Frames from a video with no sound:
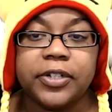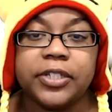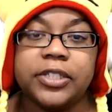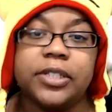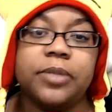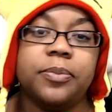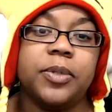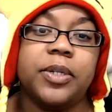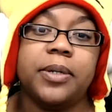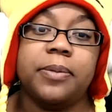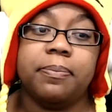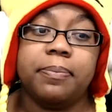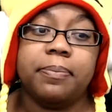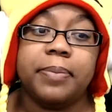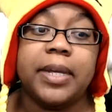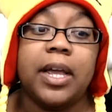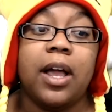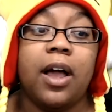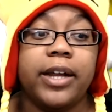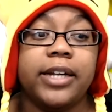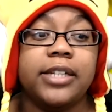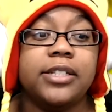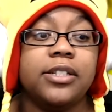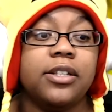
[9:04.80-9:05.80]
someone to be
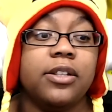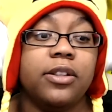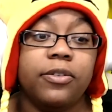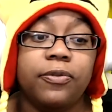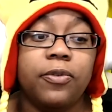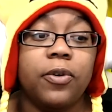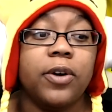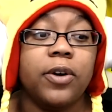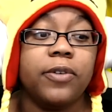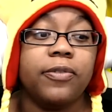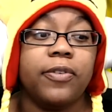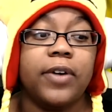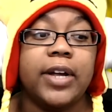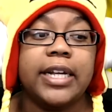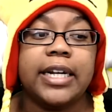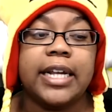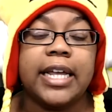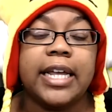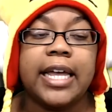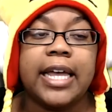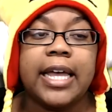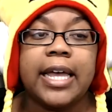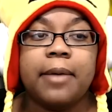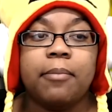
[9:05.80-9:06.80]
honest on the forefront.
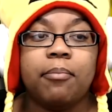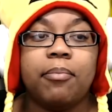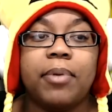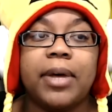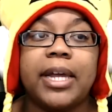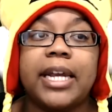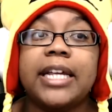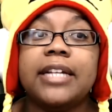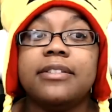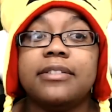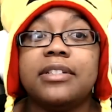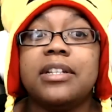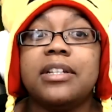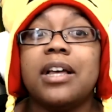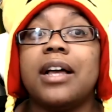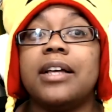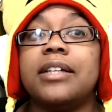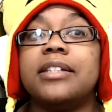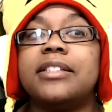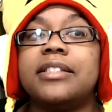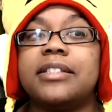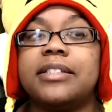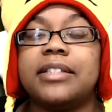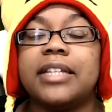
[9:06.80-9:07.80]
But it
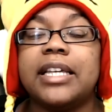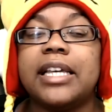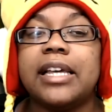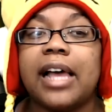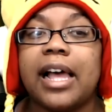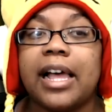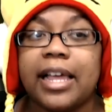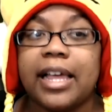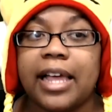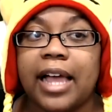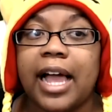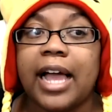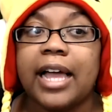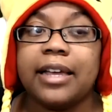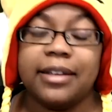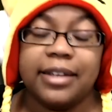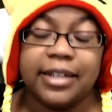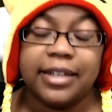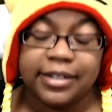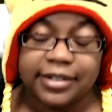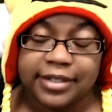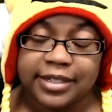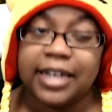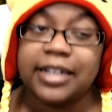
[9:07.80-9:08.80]
does it, I, I
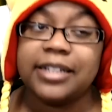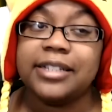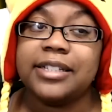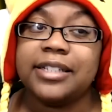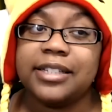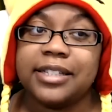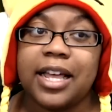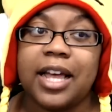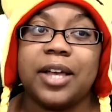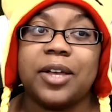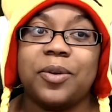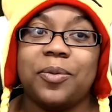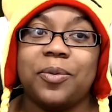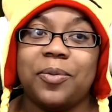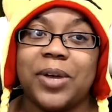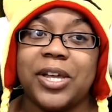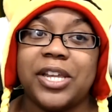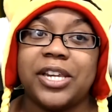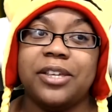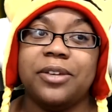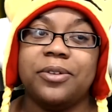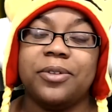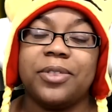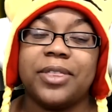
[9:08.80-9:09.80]
it does suck
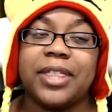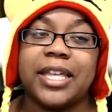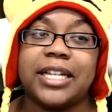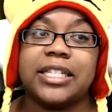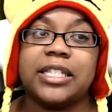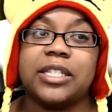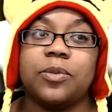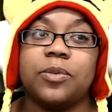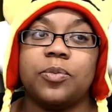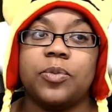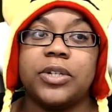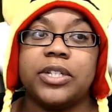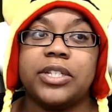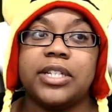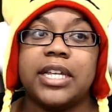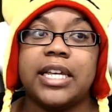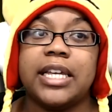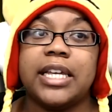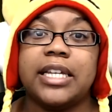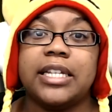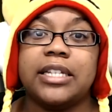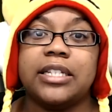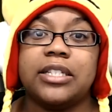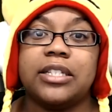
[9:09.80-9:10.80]
when you think someone
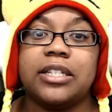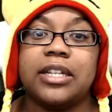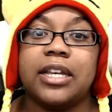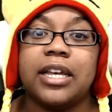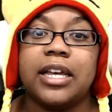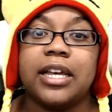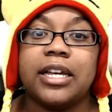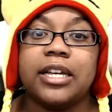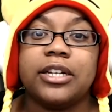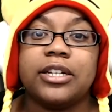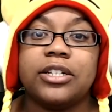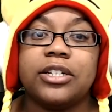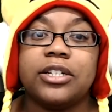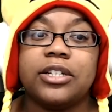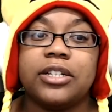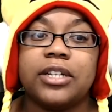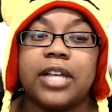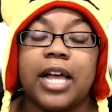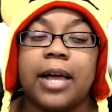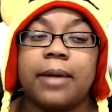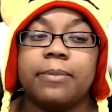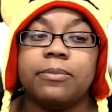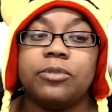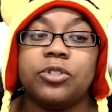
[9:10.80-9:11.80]
is
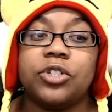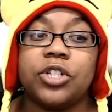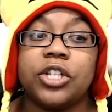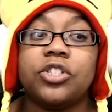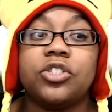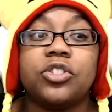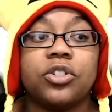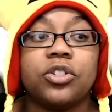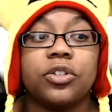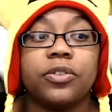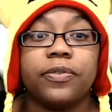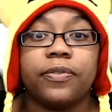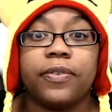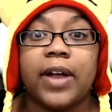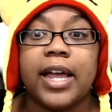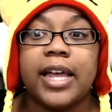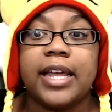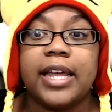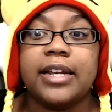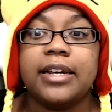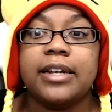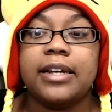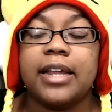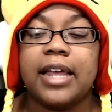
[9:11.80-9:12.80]
um, just your
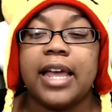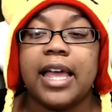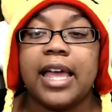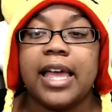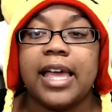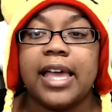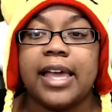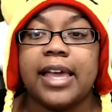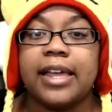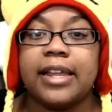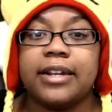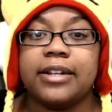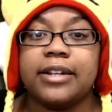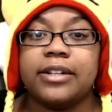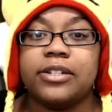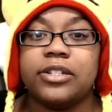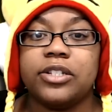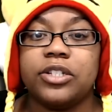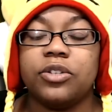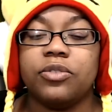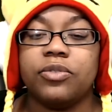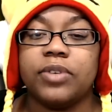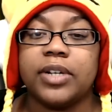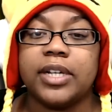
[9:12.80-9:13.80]
friend and
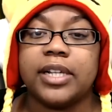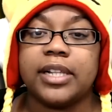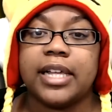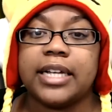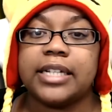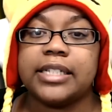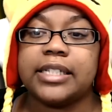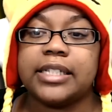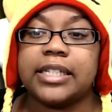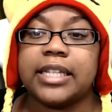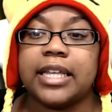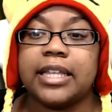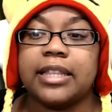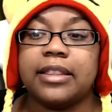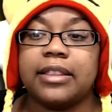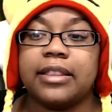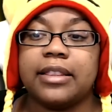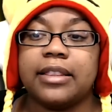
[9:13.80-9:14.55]
you realize that